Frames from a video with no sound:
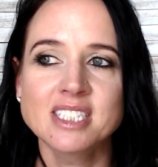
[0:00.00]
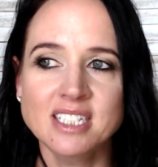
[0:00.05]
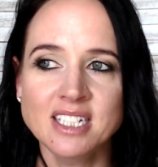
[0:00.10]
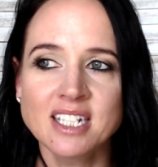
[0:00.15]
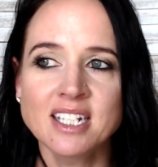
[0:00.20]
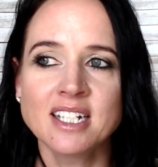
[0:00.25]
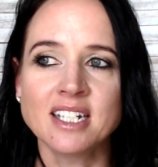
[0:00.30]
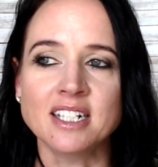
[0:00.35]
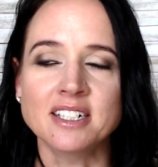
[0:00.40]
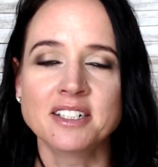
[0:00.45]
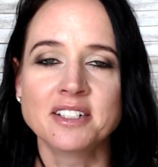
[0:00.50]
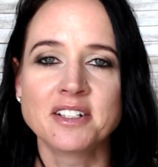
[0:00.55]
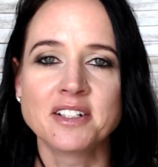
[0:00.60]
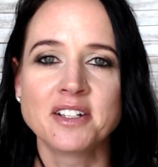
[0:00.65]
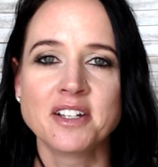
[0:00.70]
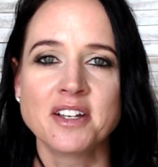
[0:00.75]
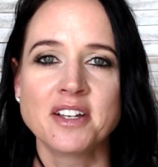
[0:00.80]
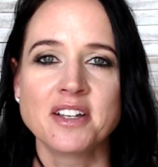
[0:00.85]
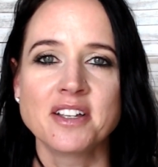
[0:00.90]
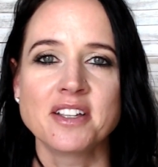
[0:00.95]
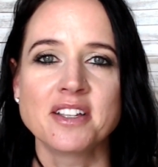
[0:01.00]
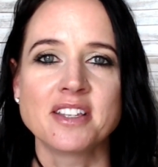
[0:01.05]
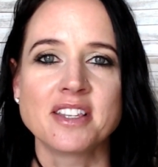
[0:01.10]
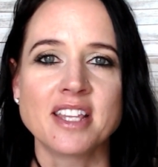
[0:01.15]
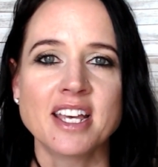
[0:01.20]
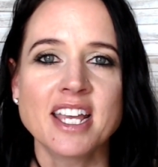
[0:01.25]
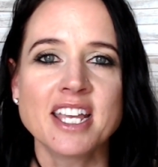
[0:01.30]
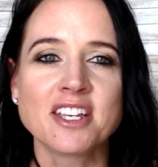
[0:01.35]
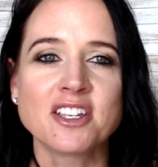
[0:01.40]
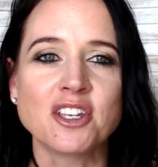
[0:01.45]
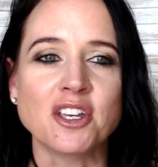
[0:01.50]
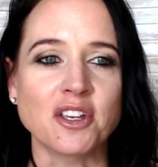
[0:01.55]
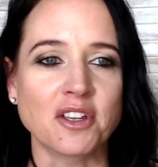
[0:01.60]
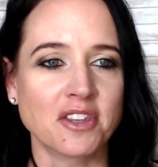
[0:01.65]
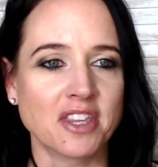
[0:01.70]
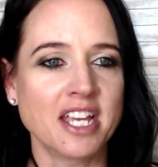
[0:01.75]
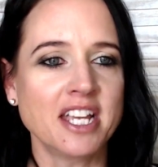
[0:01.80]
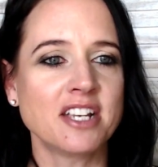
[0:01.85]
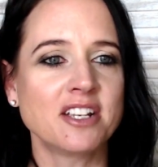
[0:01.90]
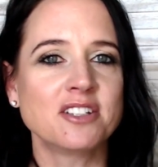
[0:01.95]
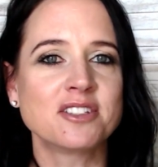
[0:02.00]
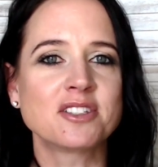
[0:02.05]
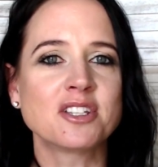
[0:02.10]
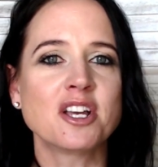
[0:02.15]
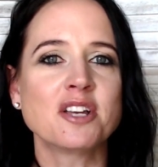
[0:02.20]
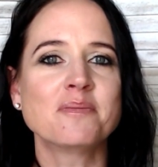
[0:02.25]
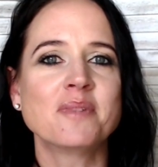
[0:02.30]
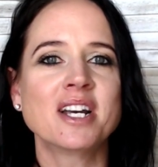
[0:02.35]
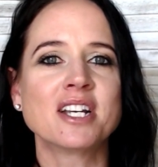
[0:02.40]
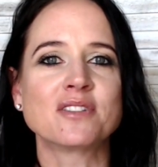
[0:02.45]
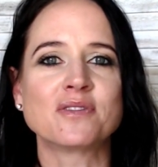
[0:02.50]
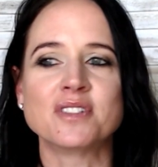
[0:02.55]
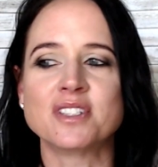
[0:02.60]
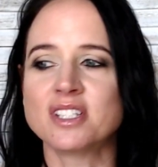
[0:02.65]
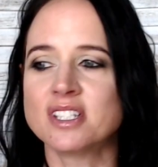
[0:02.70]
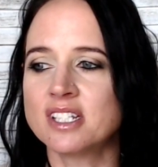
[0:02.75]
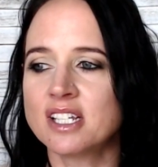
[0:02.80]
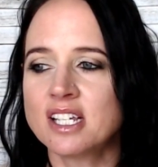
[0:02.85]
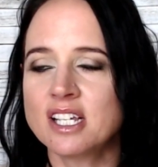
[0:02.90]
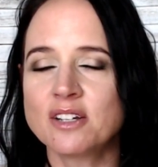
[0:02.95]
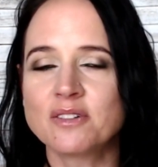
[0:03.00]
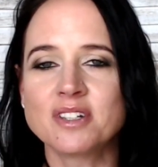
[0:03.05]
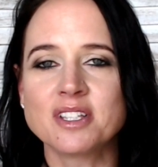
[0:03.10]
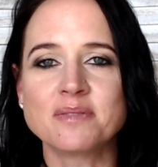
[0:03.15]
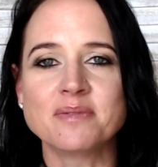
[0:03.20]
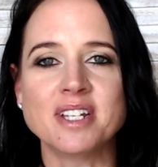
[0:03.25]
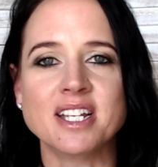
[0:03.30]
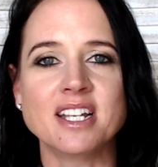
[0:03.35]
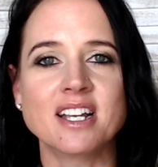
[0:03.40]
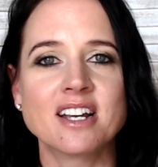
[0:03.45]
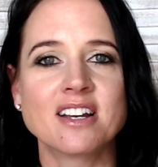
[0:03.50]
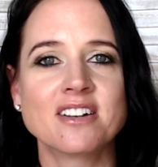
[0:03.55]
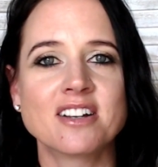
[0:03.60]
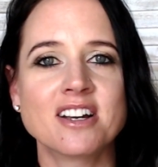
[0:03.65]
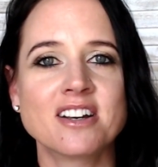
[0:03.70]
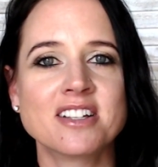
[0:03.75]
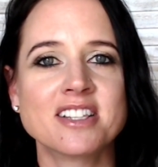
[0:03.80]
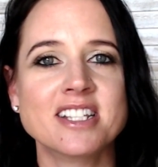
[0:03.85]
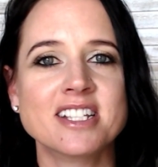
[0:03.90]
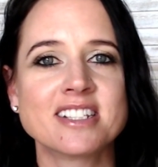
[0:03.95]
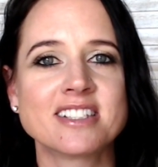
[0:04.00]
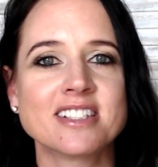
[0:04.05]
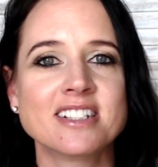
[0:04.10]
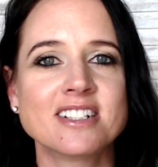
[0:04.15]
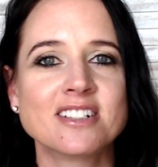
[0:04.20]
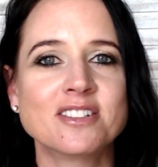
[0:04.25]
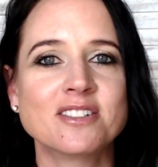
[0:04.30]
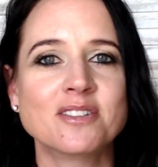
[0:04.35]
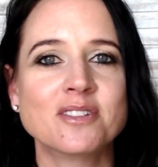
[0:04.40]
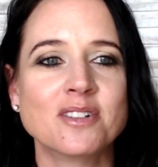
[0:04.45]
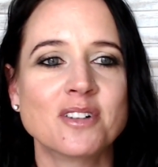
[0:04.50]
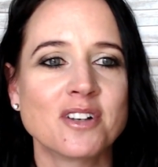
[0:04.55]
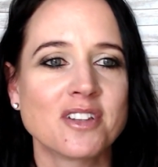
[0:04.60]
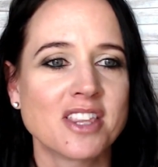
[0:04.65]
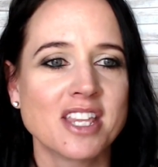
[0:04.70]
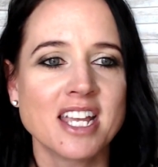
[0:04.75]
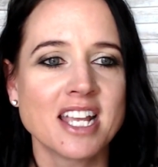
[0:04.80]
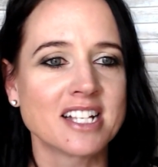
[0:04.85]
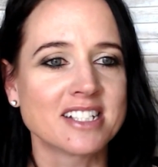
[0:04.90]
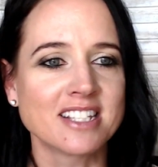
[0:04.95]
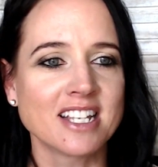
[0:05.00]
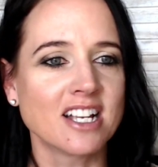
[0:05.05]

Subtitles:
yeah. Thank you. Thank you so much for sticking with me on this little thing.